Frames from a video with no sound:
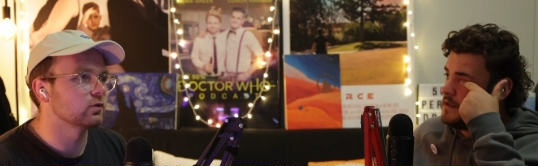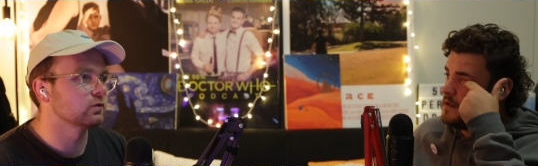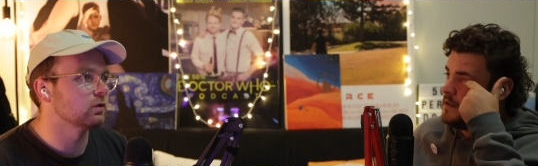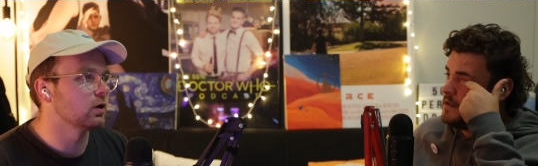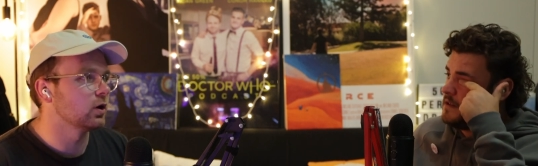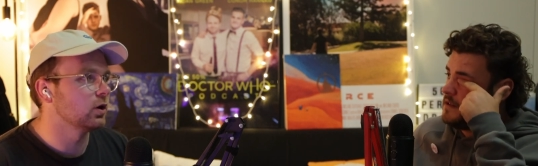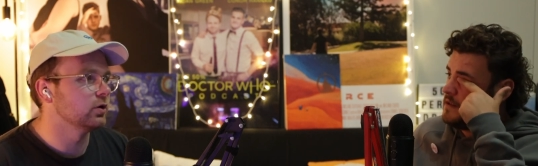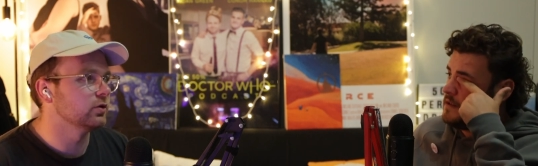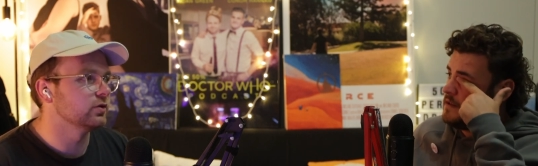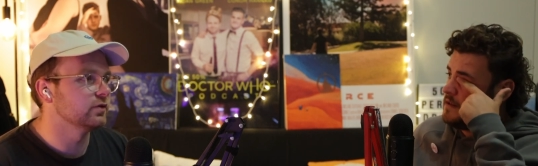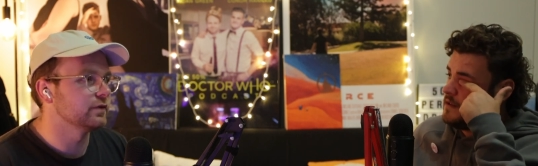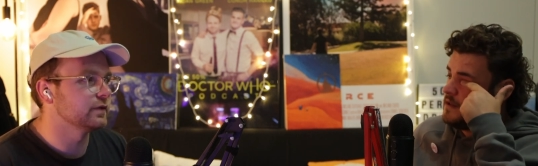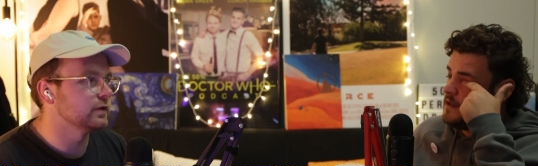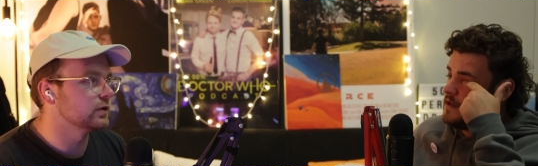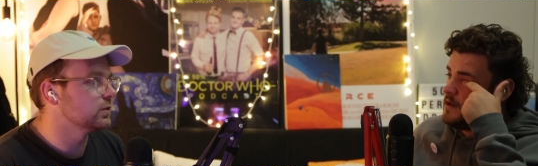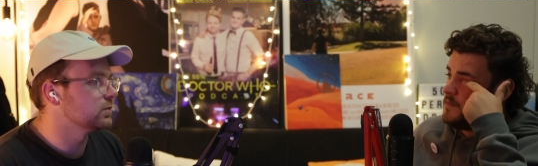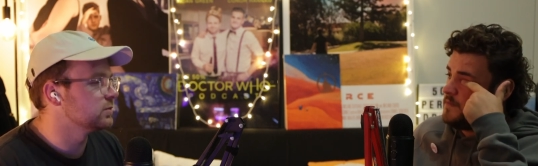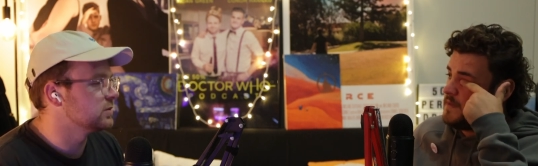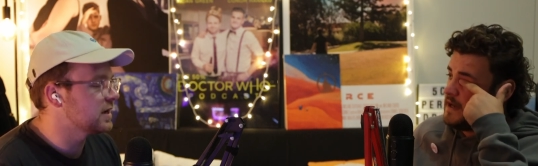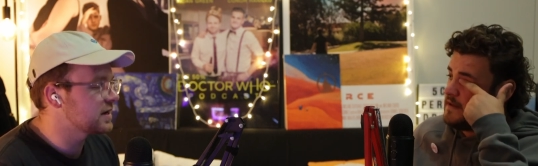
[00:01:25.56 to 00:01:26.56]
Speaker 1: wrote the
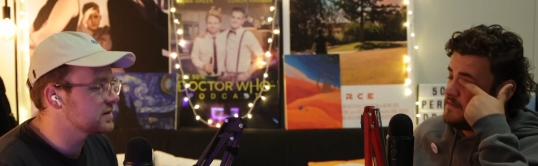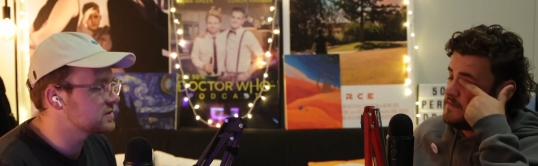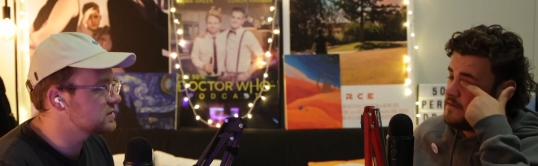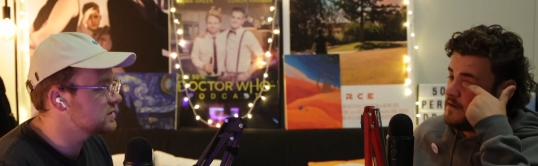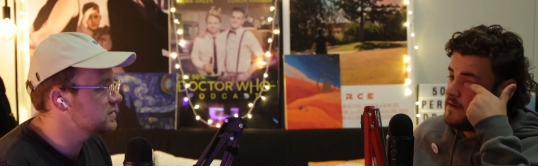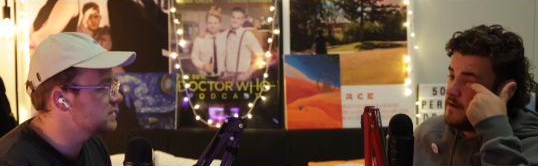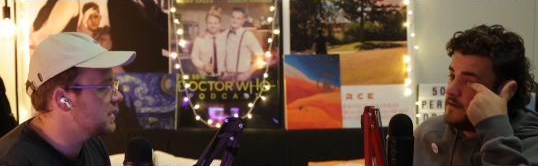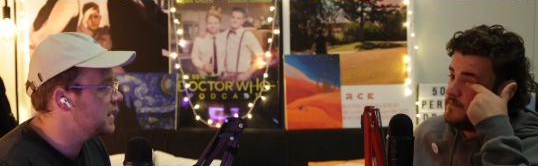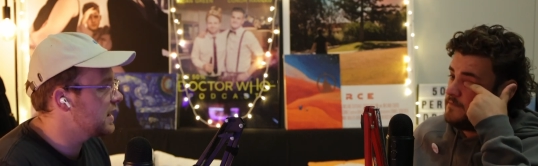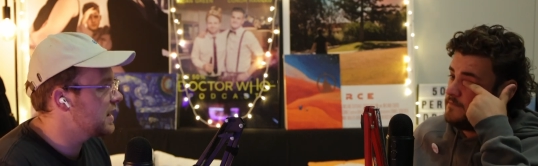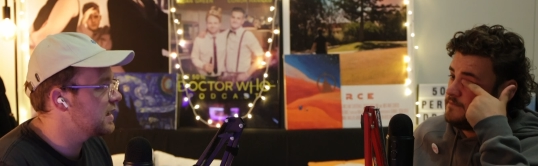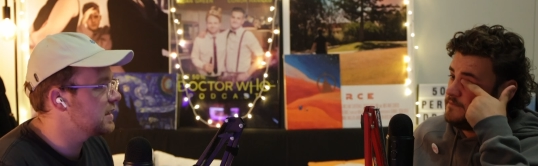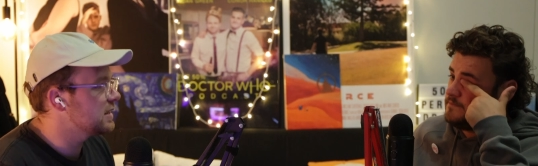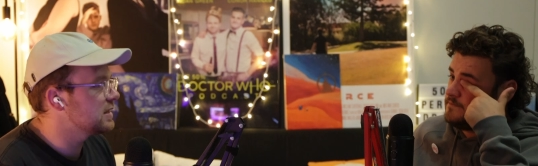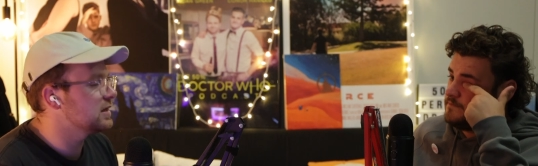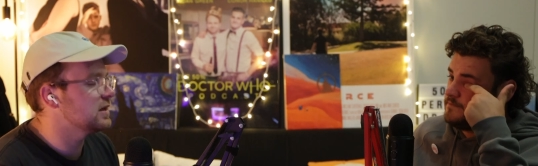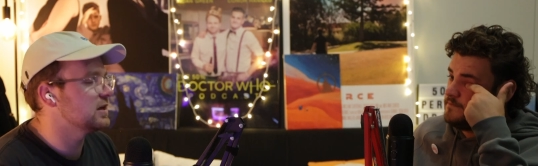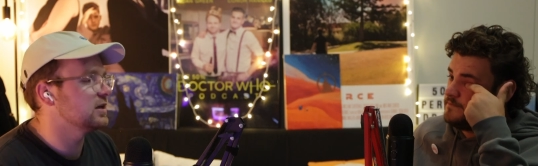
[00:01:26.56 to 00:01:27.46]
film About yesterday.